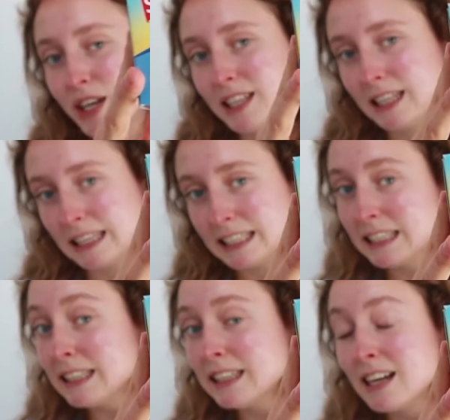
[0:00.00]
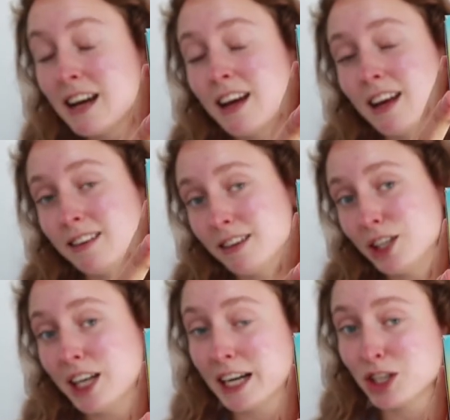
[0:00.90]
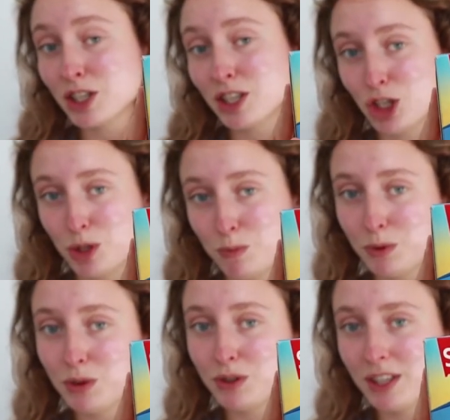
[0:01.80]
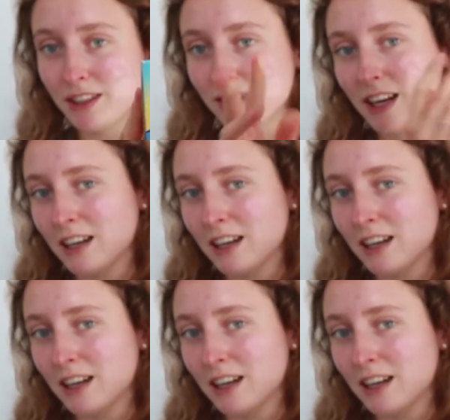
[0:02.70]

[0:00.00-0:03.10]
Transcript: find in Lidl, and they are actually cheaper than